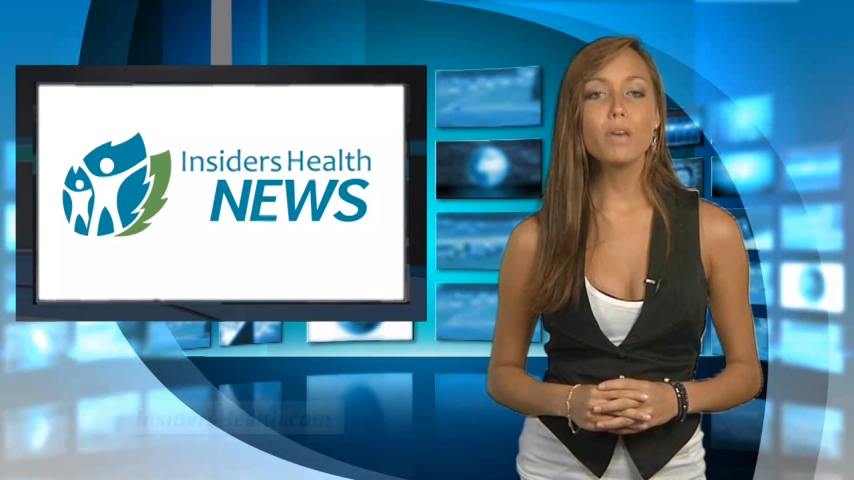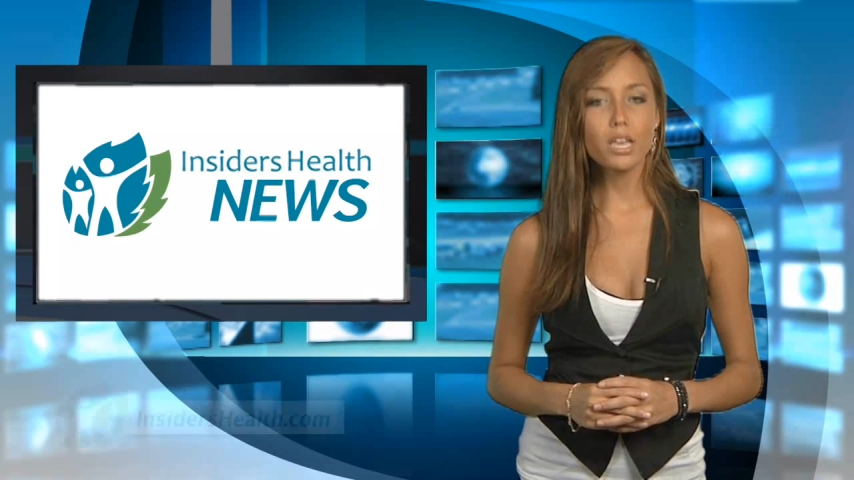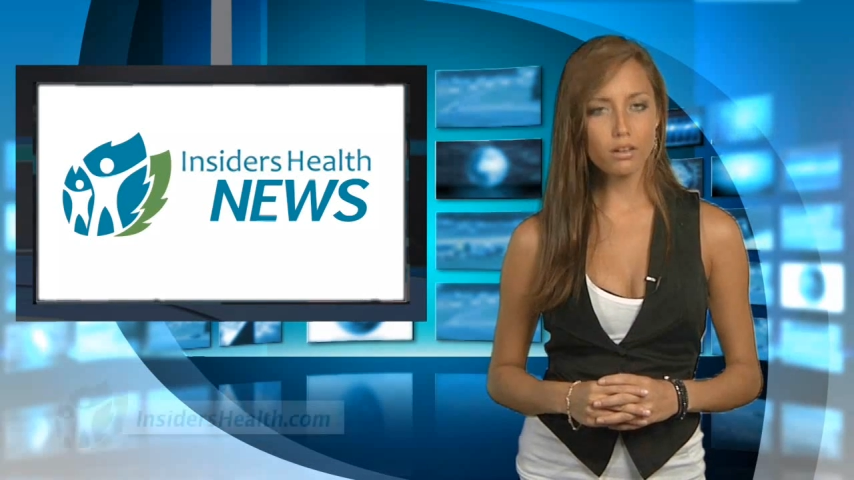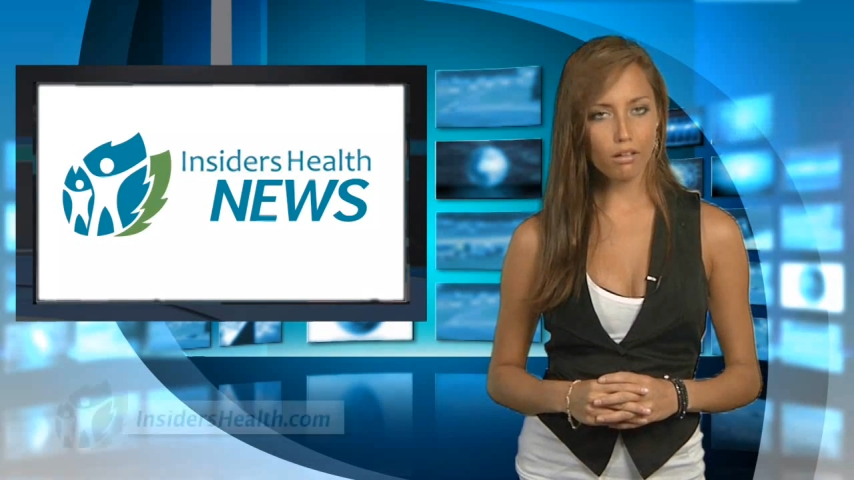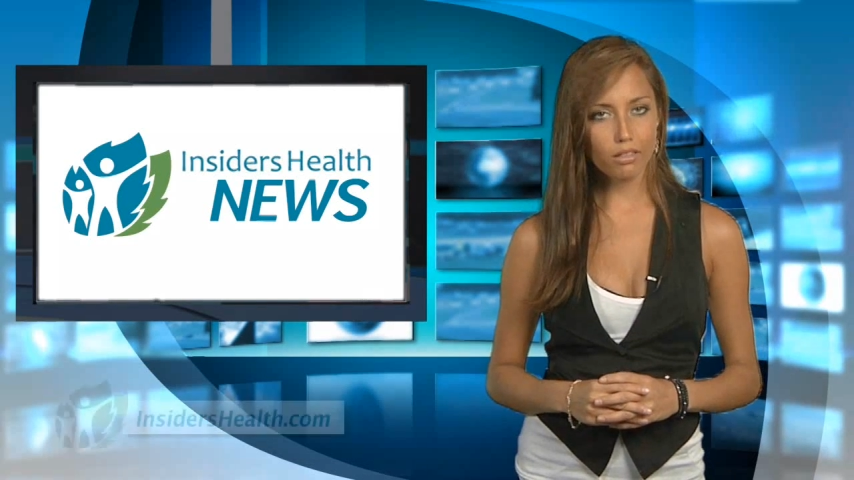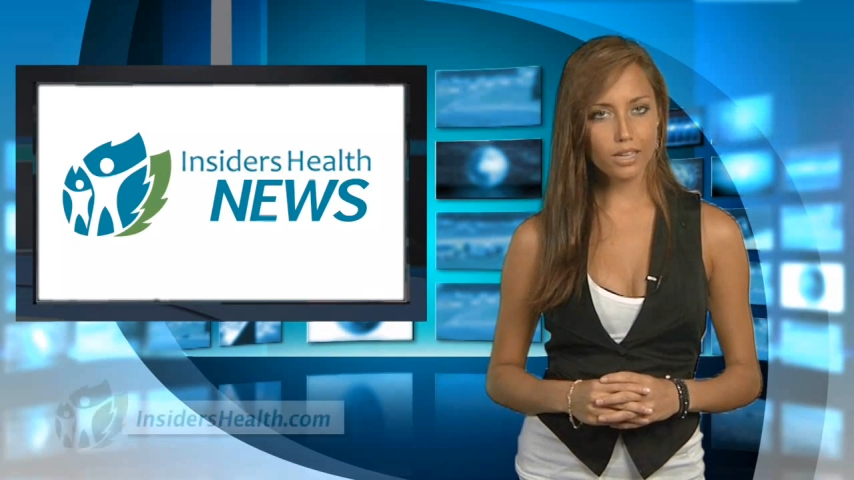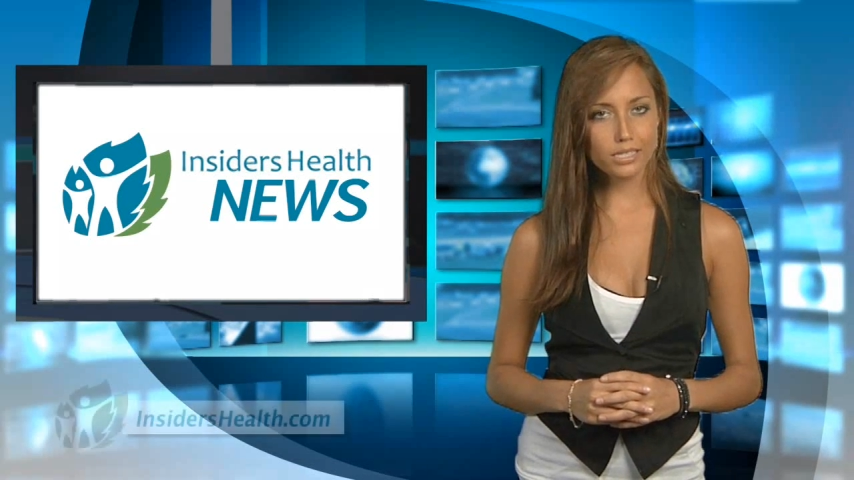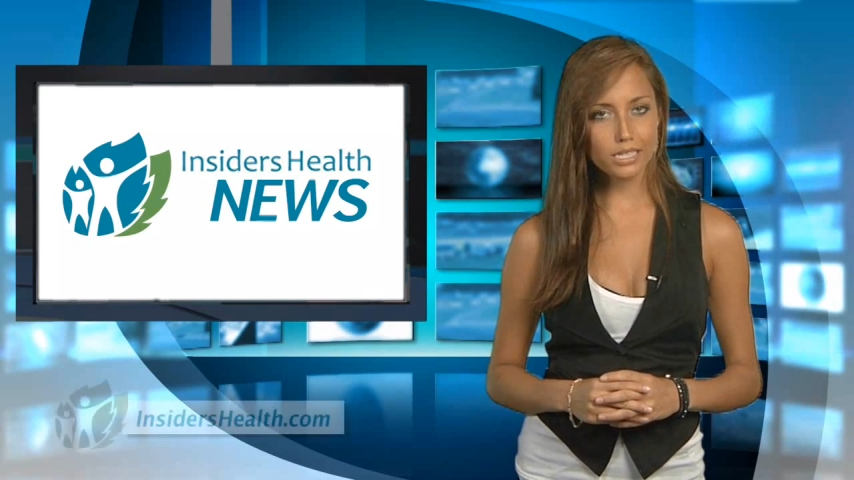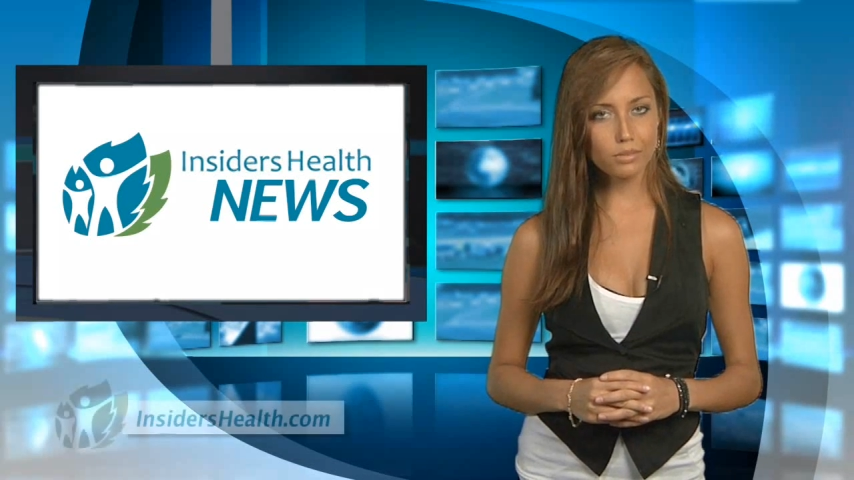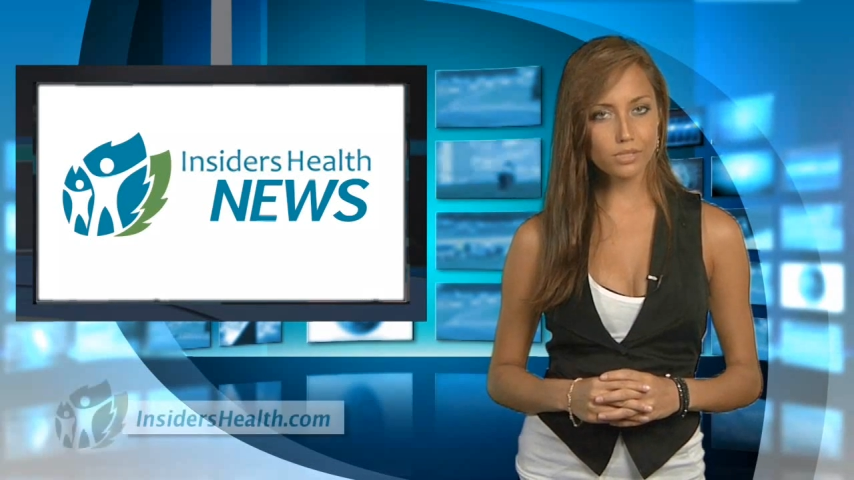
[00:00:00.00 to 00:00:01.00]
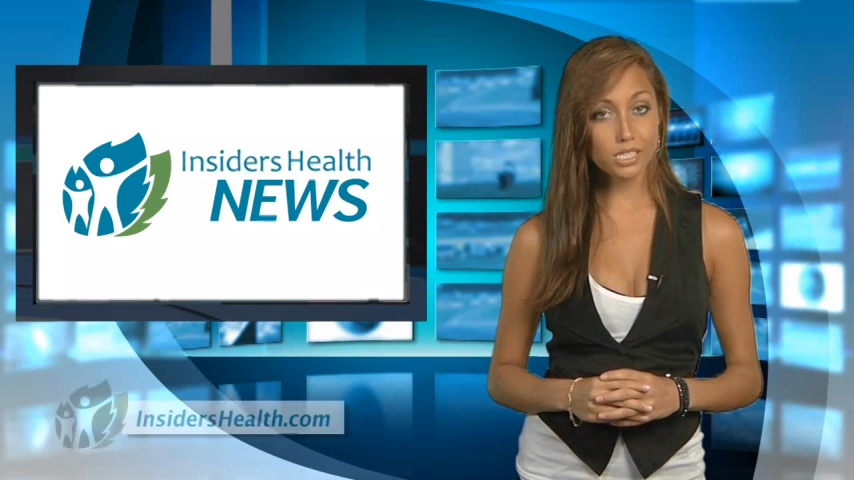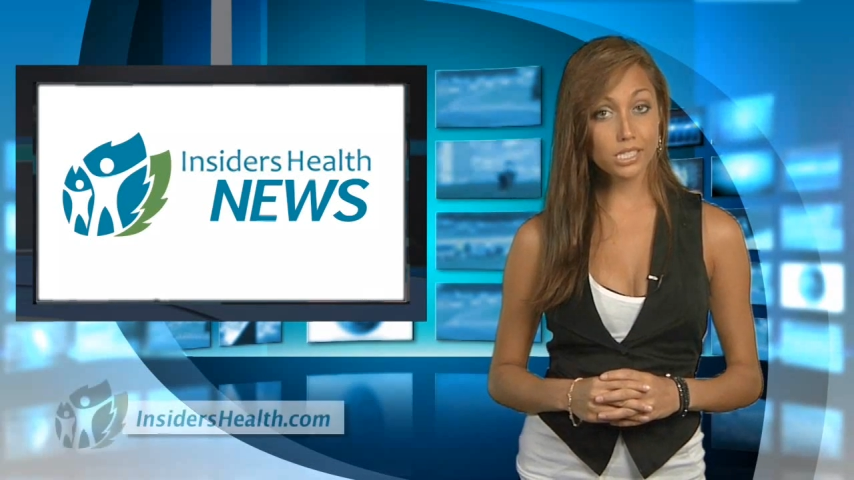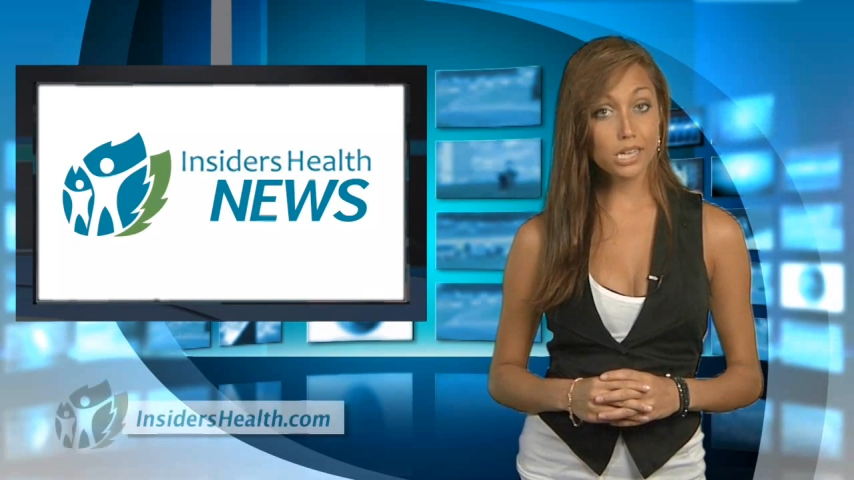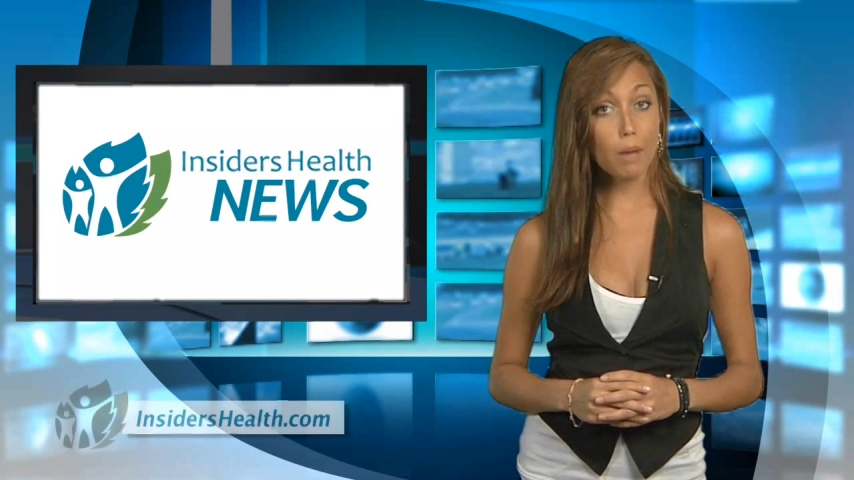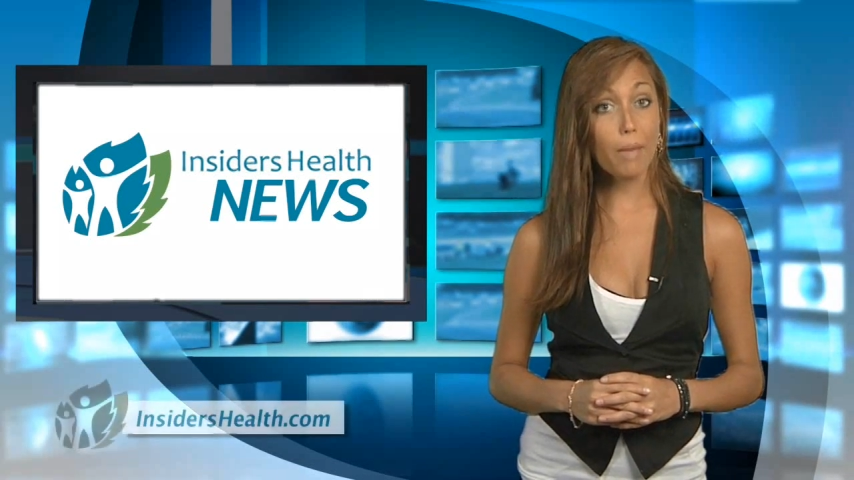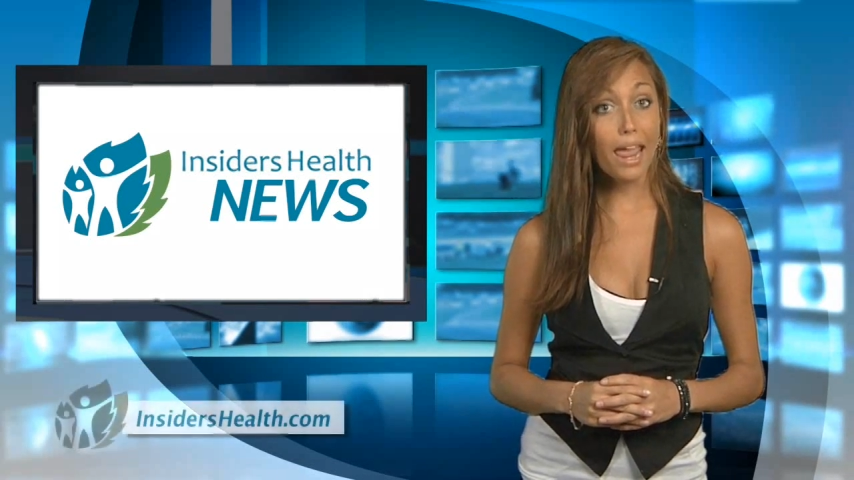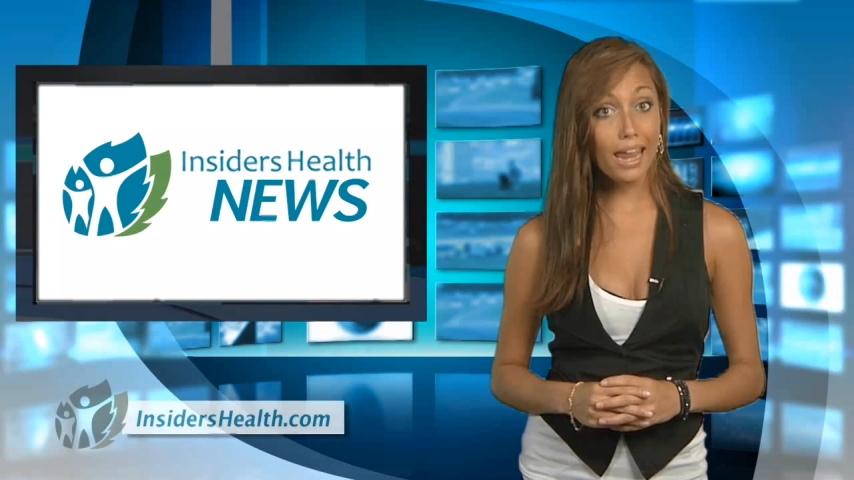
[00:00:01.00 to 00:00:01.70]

pill that seems to stop